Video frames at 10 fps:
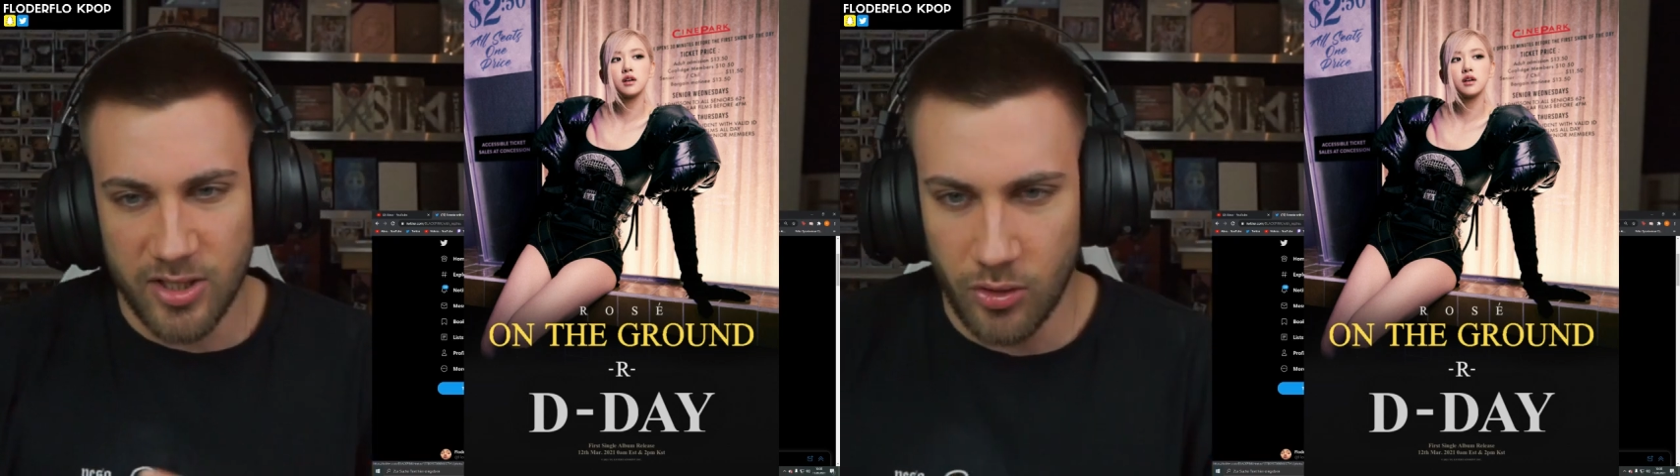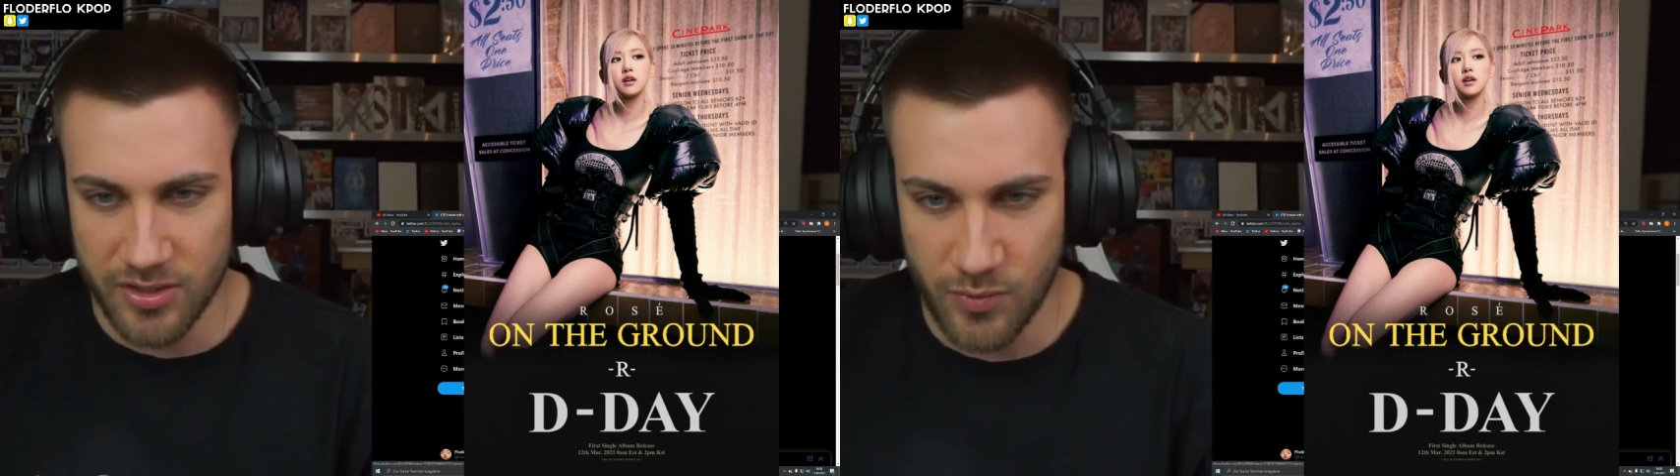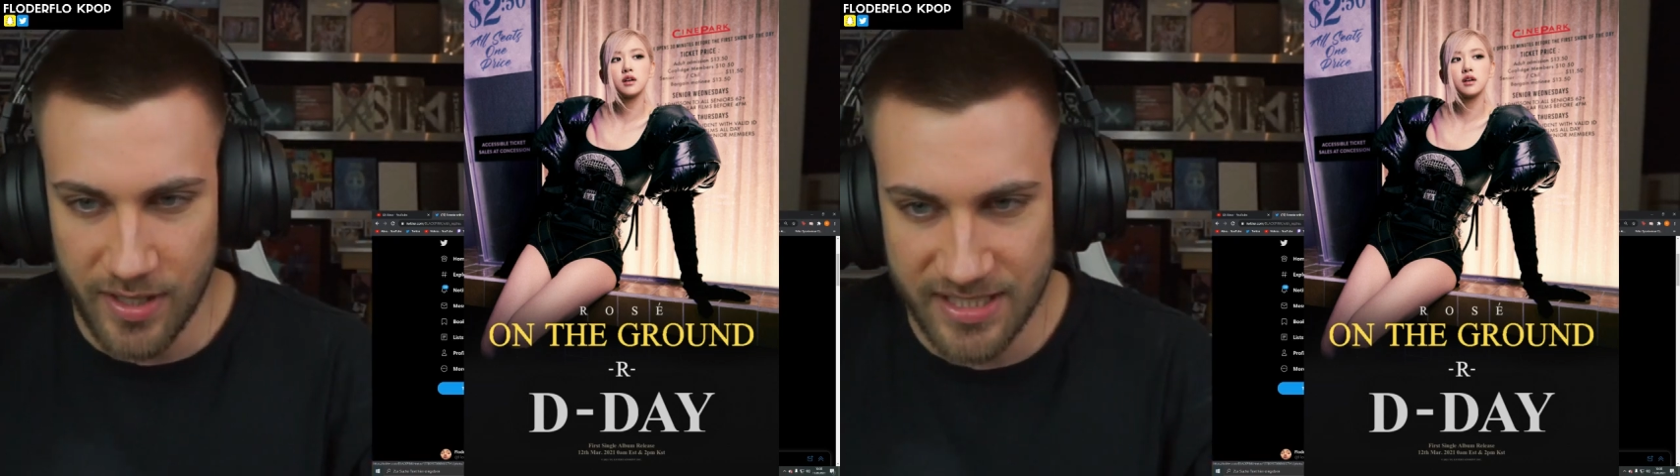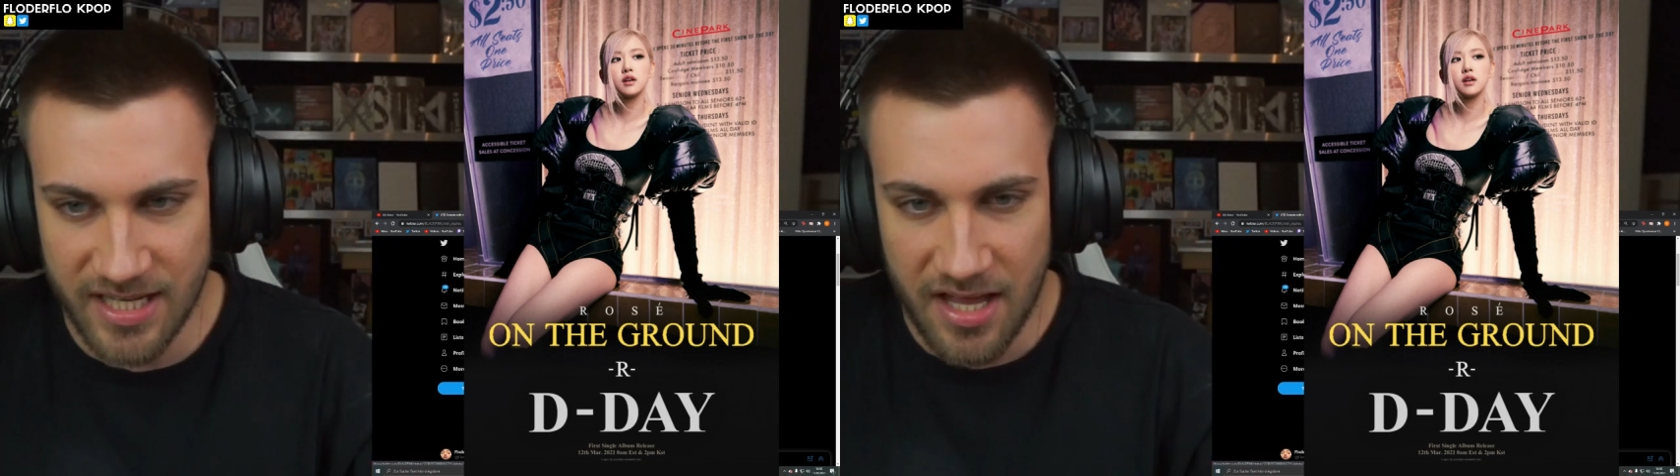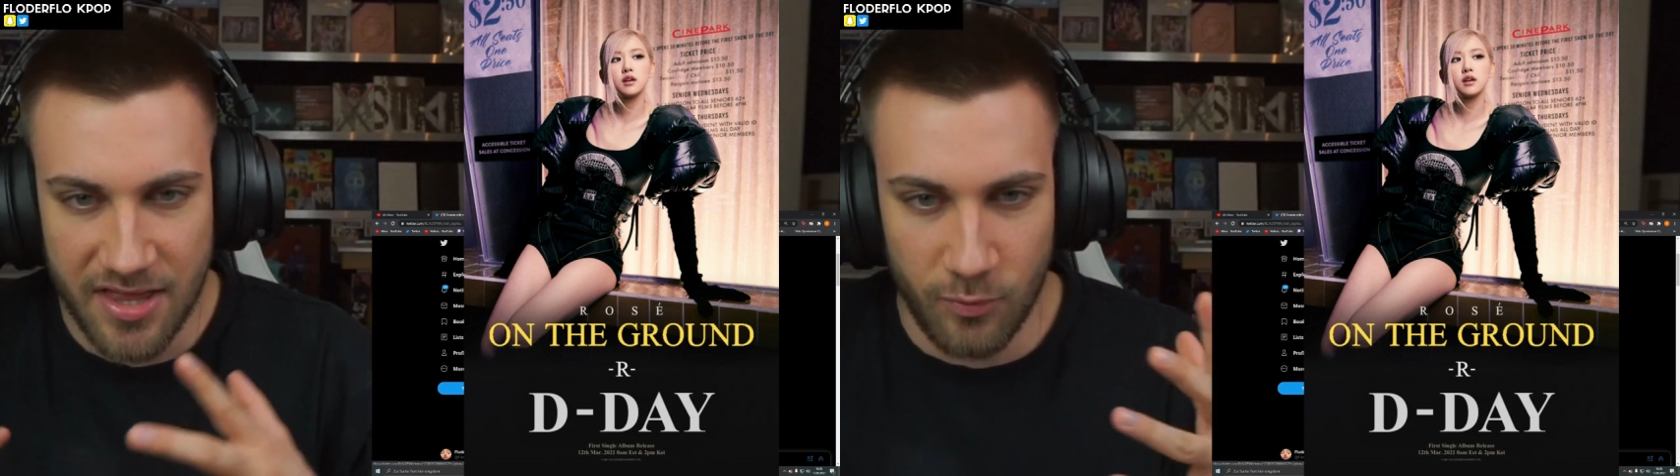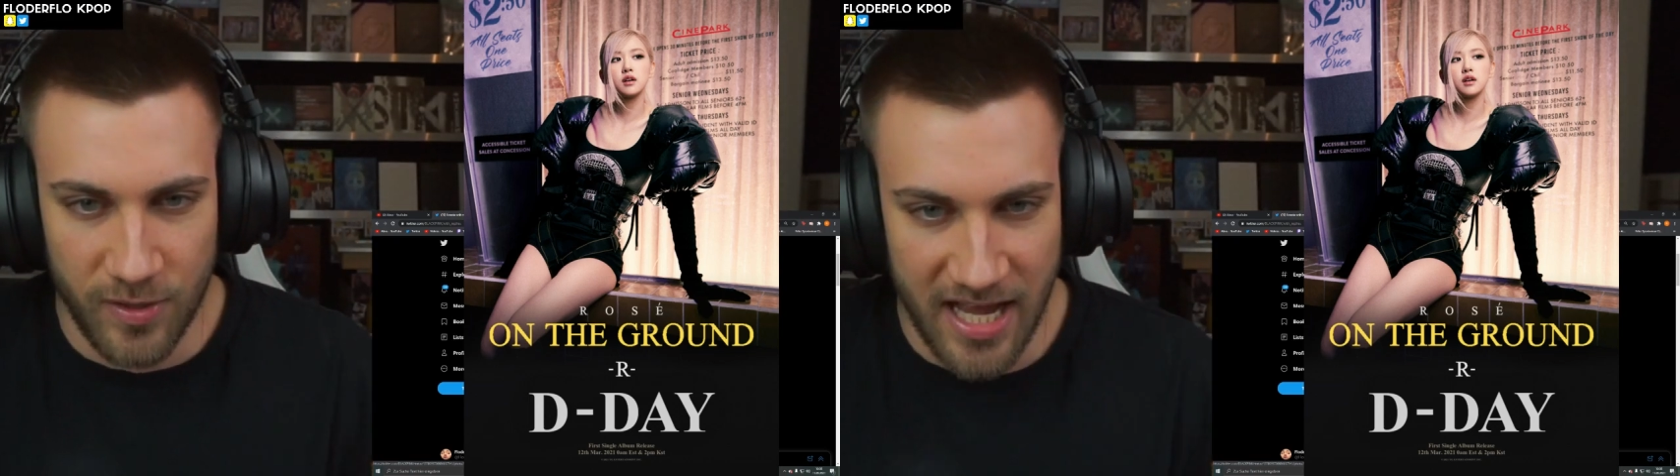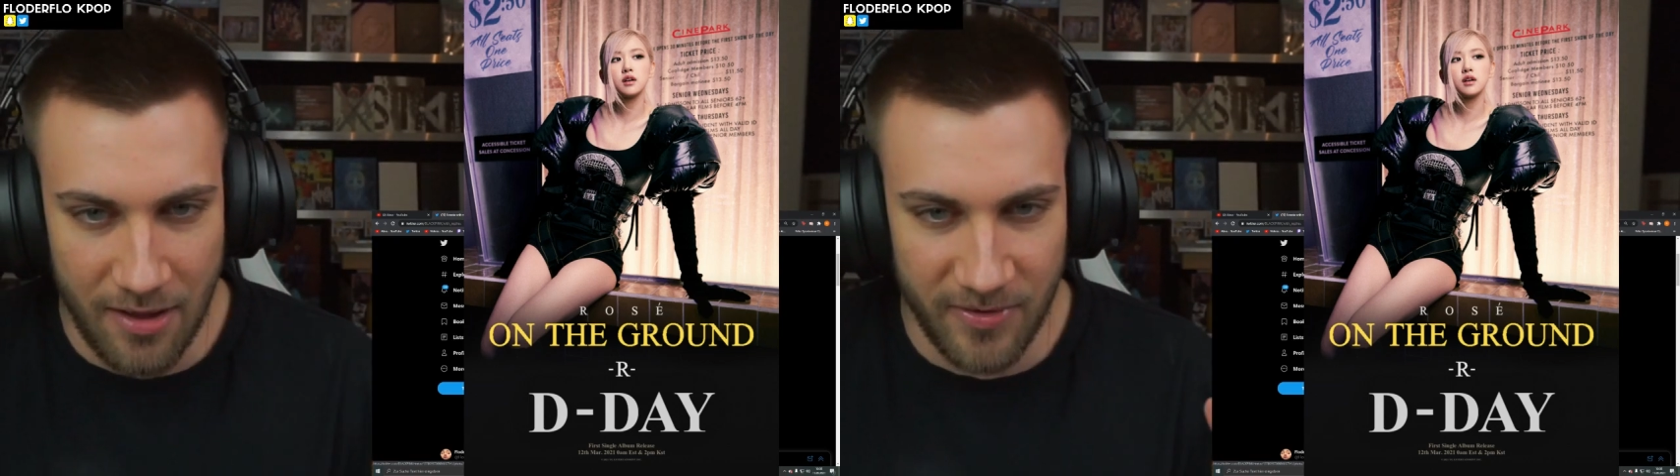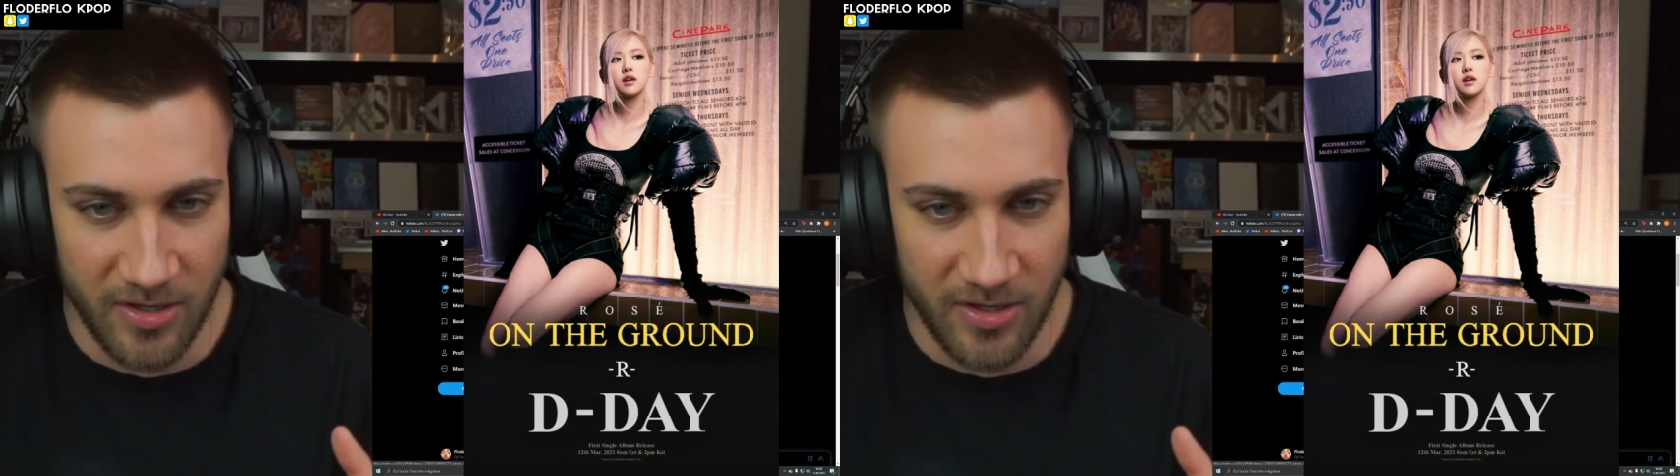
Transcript: contrast that we're having